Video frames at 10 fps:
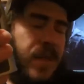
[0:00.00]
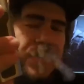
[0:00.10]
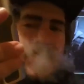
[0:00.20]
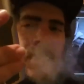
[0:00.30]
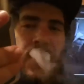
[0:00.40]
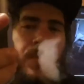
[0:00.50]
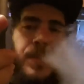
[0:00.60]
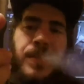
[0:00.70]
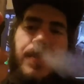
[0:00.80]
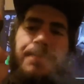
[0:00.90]
So,
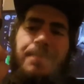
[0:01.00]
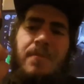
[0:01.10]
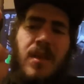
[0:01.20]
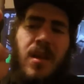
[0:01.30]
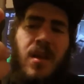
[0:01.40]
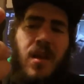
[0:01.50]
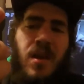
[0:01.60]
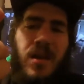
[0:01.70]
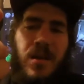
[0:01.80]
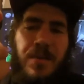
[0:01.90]

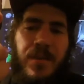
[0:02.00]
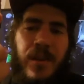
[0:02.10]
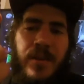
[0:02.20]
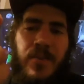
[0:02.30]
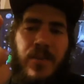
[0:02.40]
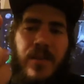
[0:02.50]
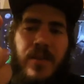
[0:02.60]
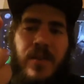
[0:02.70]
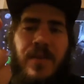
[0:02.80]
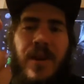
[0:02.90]
complaints with
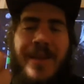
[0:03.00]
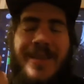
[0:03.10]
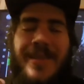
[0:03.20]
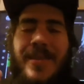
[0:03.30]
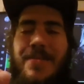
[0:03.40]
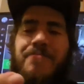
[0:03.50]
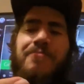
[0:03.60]
this device.